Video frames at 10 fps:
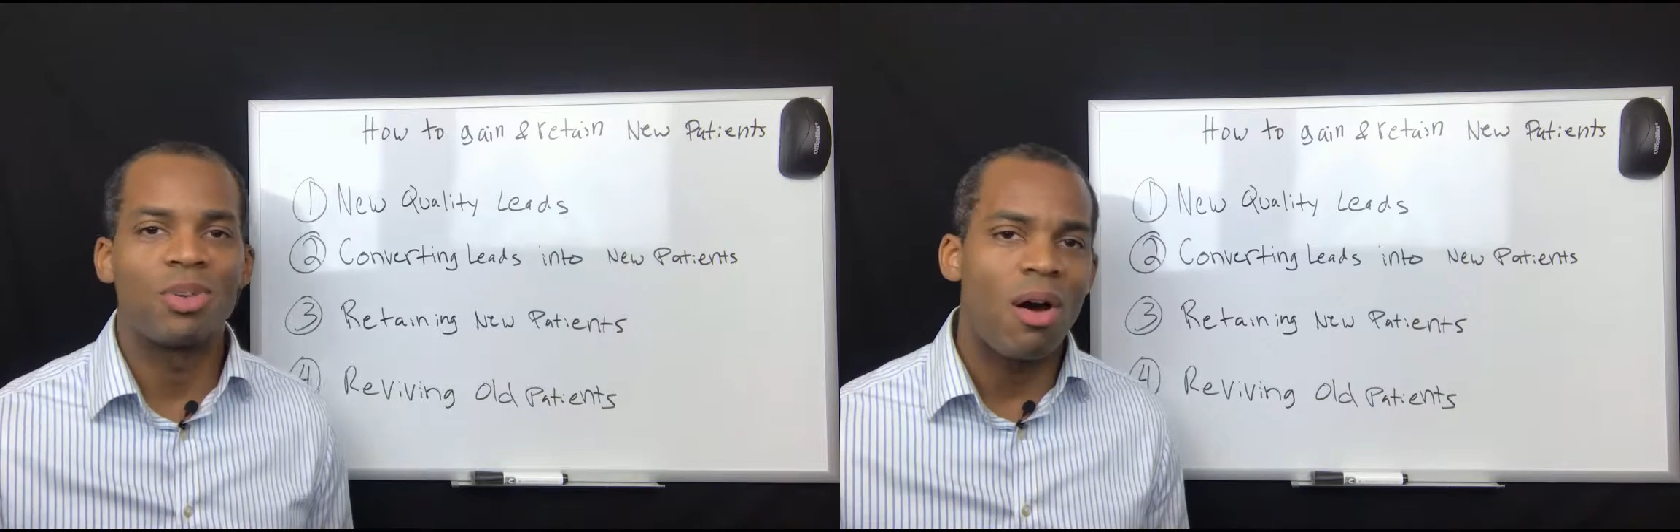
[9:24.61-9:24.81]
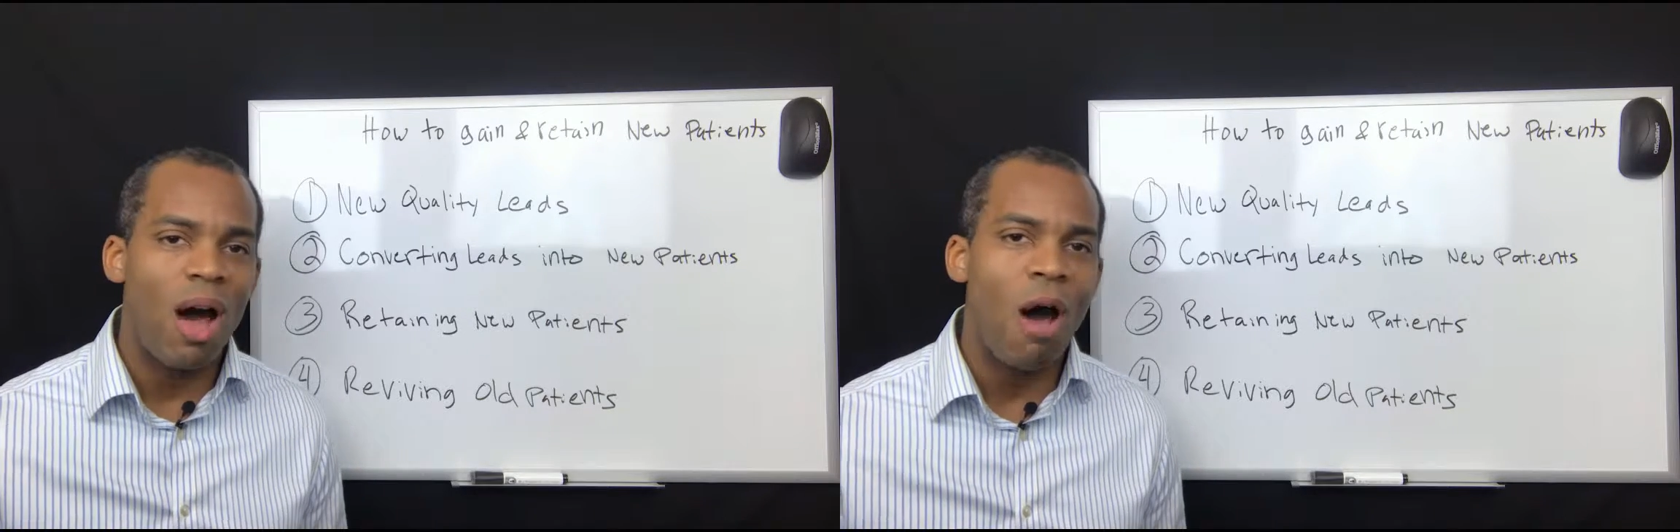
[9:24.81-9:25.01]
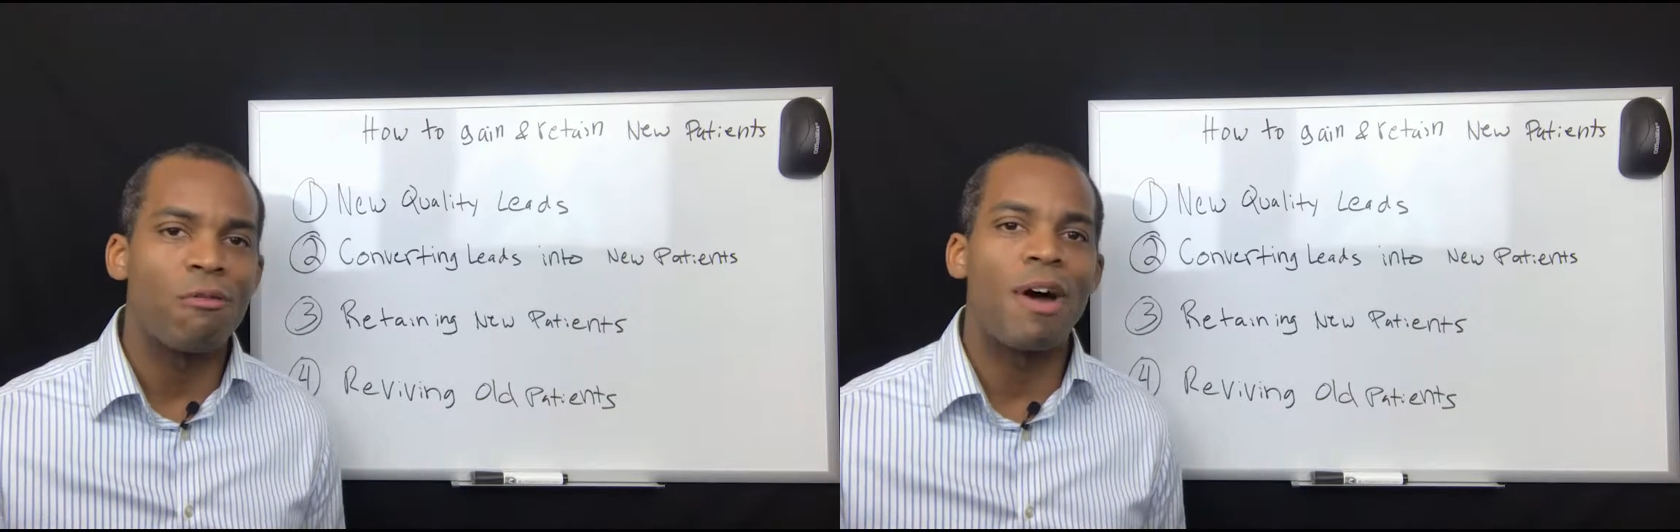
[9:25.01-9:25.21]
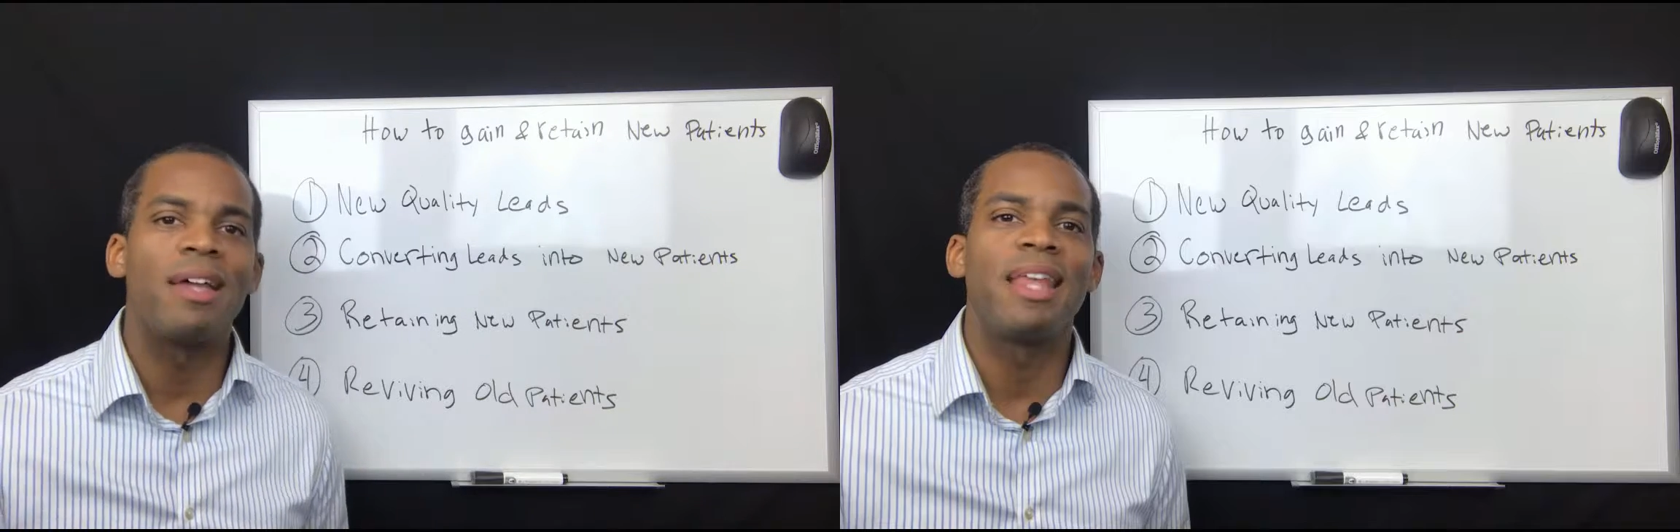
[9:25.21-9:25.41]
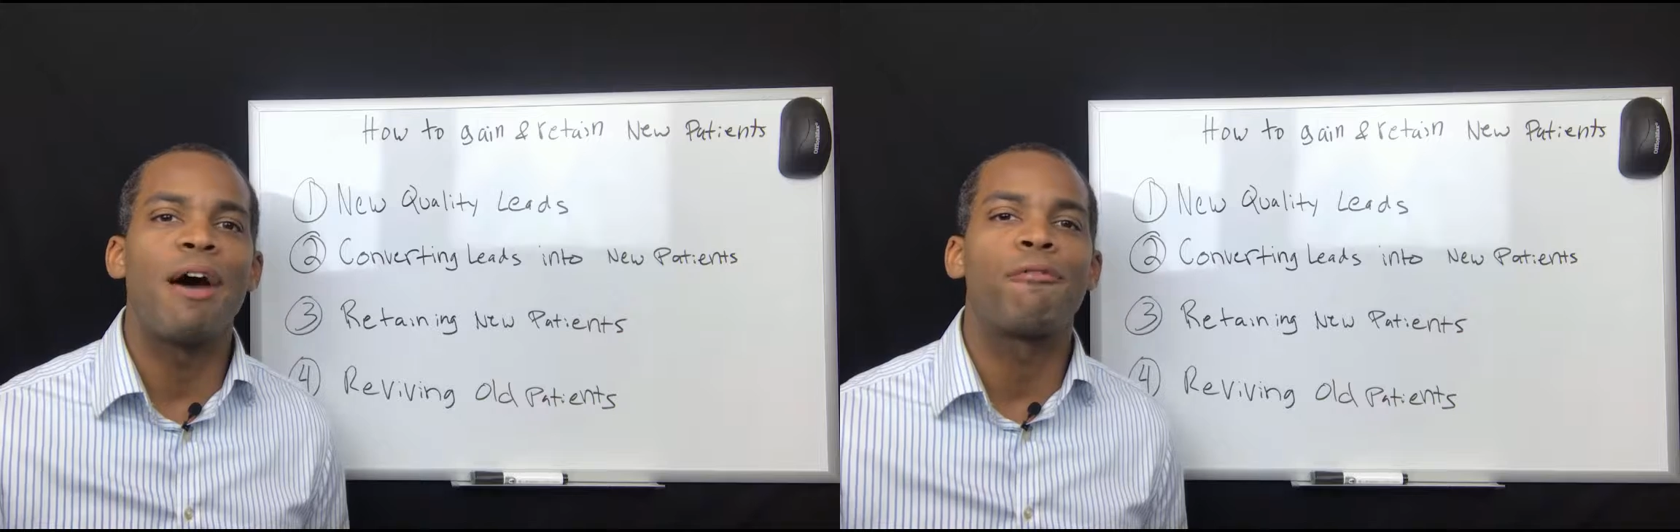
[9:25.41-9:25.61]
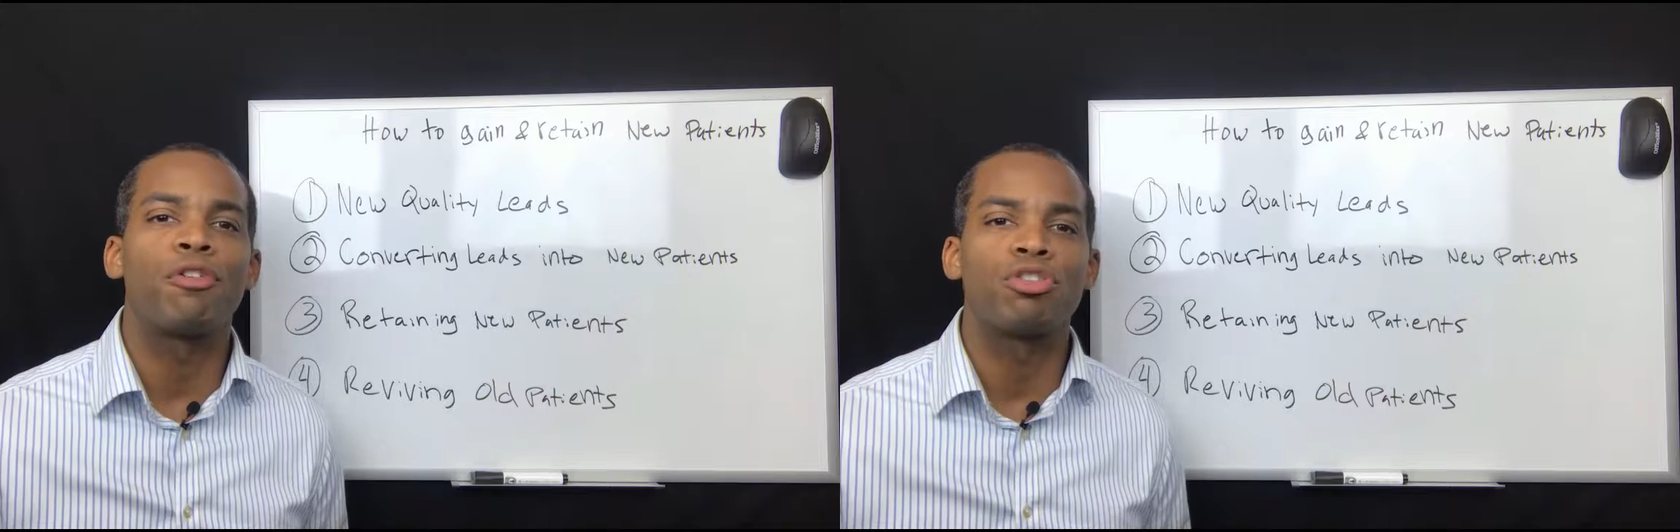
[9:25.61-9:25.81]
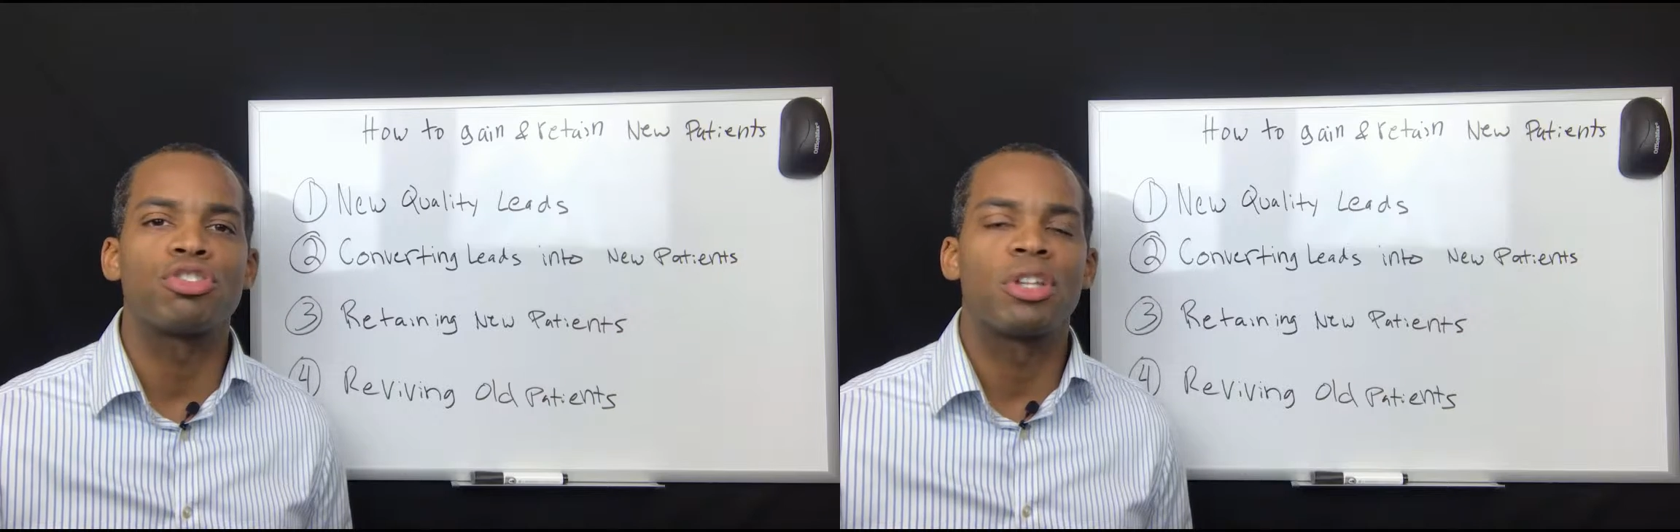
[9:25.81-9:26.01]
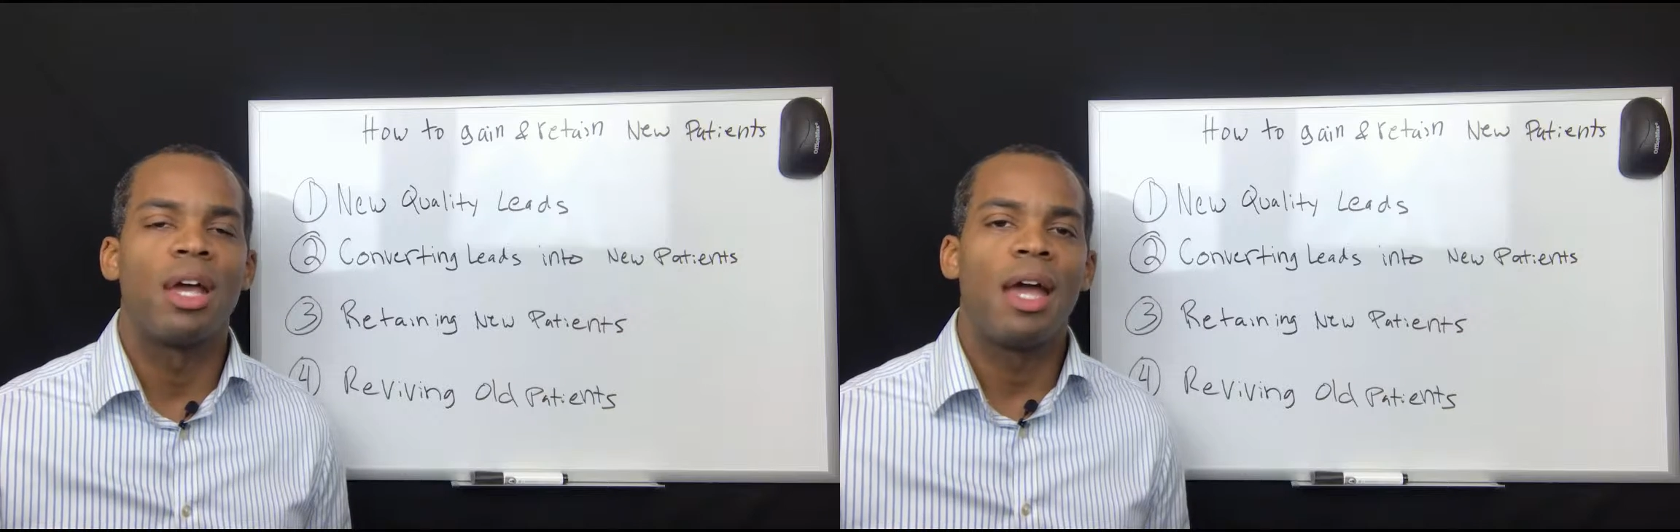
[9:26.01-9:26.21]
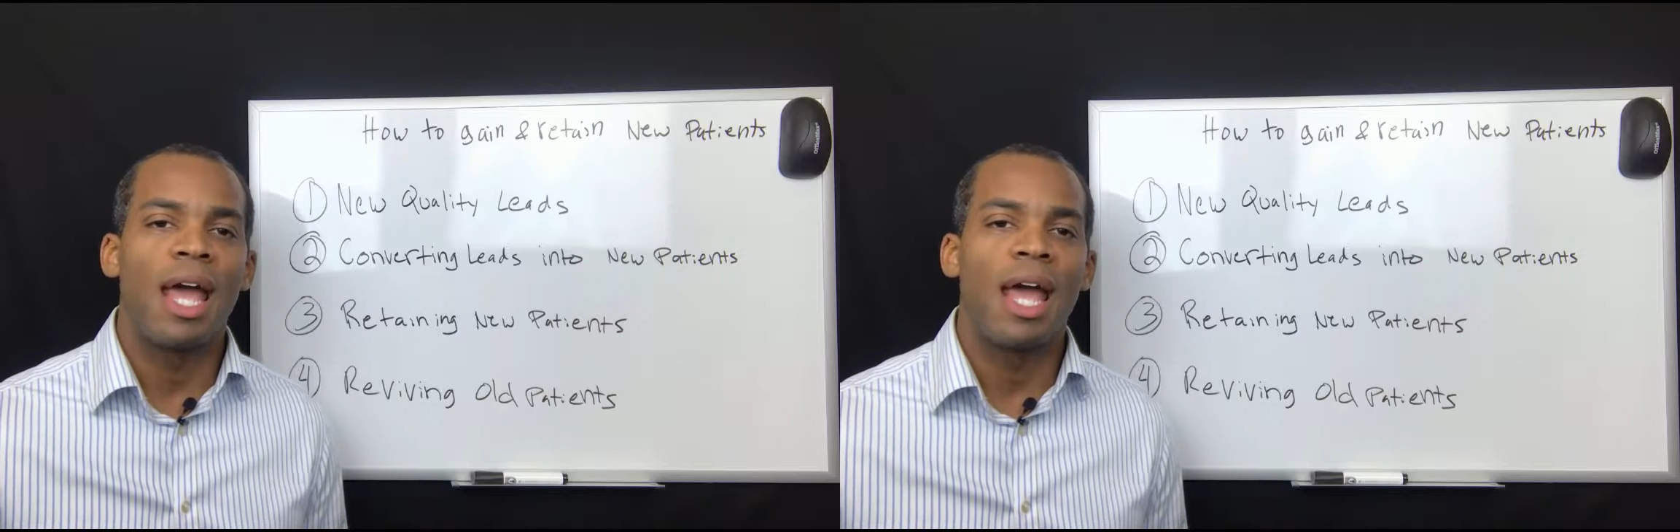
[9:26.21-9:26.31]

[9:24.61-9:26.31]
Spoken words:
So I'll find that first